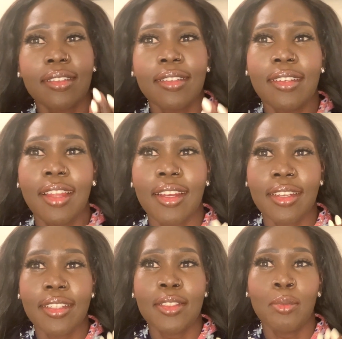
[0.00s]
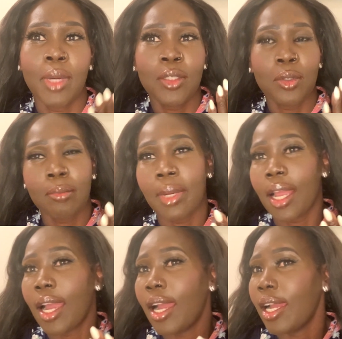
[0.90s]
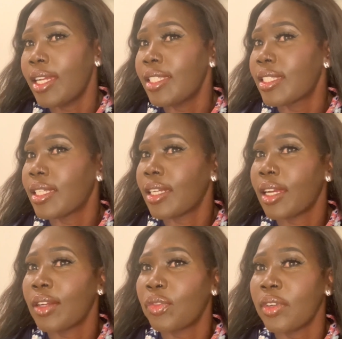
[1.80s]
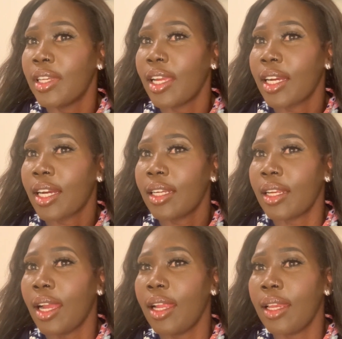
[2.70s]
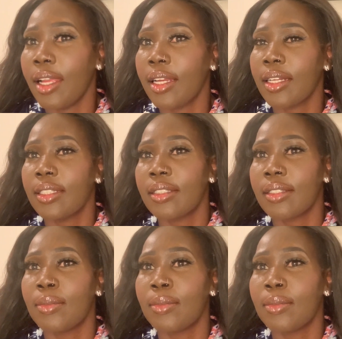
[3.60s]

like it match with my eyes, and I feel like I like it,